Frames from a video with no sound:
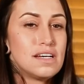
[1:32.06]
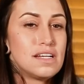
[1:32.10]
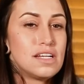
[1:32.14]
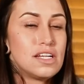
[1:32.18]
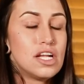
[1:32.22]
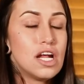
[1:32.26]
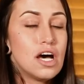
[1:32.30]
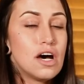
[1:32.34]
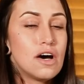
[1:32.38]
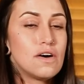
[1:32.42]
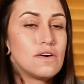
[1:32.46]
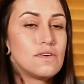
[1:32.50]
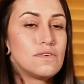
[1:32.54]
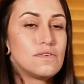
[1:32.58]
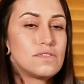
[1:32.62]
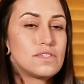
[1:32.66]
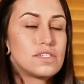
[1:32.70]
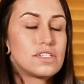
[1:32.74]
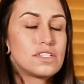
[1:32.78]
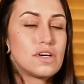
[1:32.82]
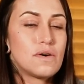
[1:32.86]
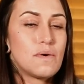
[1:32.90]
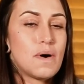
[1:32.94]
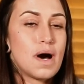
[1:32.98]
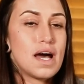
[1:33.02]
No,
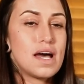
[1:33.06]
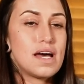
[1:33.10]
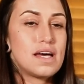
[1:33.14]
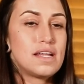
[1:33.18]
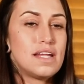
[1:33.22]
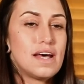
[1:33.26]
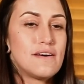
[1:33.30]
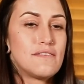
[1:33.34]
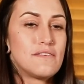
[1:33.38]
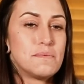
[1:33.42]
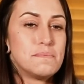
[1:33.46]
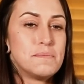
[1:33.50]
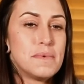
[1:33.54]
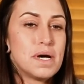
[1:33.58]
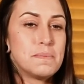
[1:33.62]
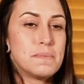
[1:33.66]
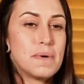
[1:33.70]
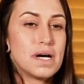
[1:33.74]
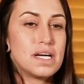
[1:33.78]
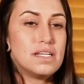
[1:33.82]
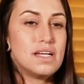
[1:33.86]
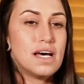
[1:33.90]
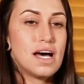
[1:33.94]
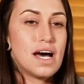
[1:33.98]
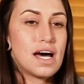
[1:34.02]
so I had never met
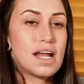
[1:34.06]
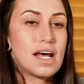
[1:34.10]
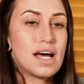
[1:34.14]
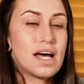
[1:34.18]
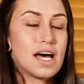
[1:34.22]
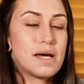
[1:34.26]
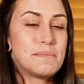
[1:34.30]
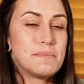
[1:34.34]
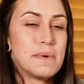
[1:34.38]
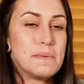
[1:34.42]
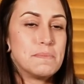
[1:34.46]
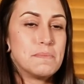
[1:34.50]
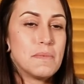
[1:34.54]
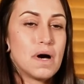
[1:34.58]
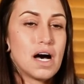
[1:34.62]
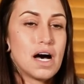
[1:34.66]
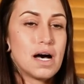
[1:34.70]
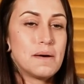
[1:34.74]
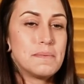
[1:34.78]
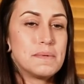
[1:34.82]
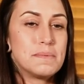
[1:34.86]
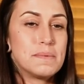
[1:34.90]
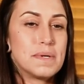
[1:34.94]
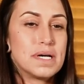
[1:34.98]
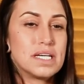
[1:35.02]
my dad. I had my
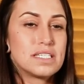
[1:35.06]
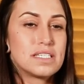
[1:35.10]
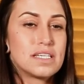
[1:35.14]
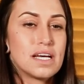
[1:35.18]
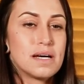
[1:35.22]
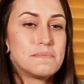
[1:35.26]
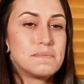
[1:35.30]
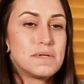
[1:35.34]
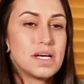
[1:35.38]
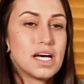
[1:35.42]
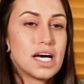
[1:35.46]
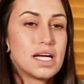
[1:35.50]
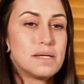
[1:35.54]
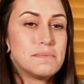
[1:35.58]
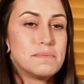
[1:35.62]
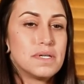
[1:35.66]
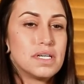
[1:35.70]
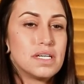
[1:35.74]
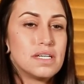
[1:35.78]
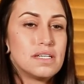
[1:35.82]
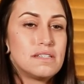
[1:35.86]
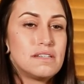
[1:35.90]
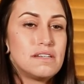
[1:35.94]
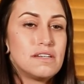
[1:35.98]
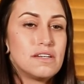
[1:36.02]
mom and my stepdad,
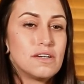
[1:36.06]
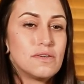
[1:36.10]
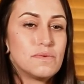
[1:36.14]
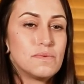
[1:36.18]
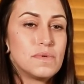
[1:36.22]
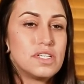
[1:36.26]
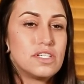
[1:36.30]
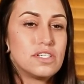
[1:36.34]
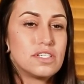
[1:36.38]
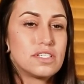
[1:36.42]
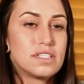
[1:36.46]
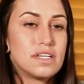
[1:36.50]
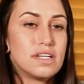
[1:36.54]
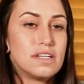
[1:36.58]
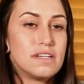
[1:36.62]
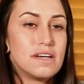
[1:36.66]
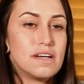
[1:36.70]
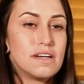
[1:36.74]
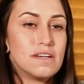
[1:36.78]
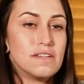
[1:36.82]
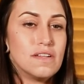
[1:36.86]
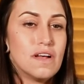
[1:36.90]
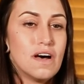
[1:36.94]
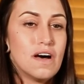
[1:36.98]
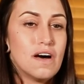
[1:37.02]
but you know, we just didn't
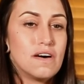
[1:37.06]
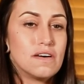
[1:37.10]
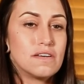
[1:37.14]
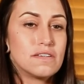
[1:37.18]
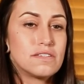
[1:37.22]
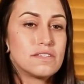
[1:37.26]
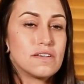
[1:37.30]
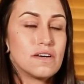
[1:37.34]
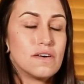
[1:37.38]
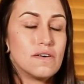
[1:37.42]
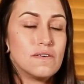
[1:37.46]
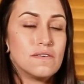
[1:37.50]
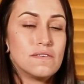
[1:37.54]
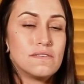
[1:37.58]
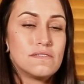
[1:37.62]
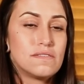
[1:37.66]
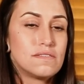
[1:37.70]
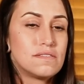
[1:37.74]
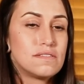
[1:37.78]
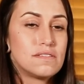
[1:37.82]
get along. So,